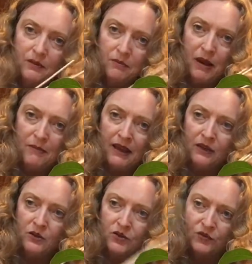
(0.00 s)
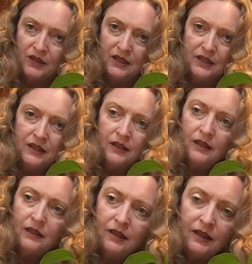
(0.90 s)
my mango tree
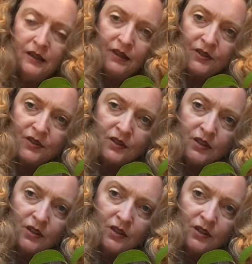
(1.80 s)
in its